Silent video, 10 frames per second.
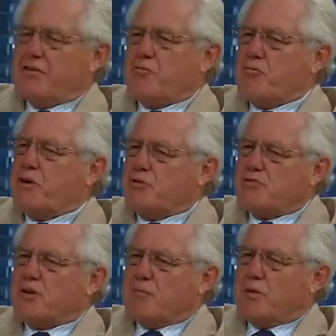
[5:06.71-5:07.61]
into real
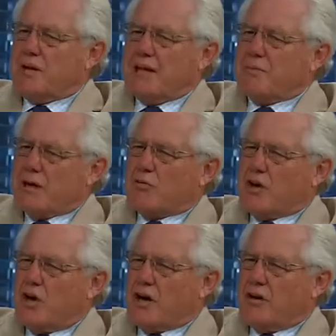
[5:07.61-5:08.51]
trouble in my own
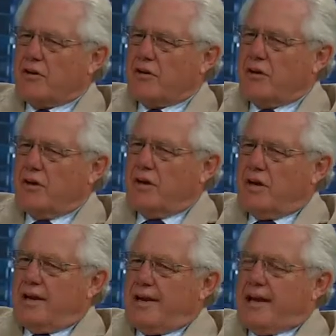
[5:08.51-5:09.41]
heart.
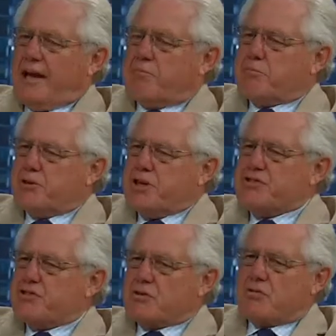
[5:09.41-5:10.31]
And
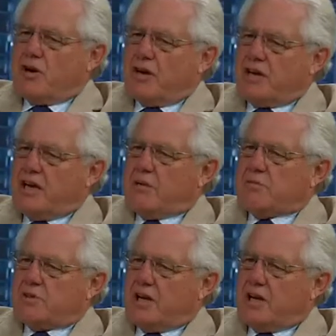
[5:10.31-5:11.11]
Bernice Gerard came to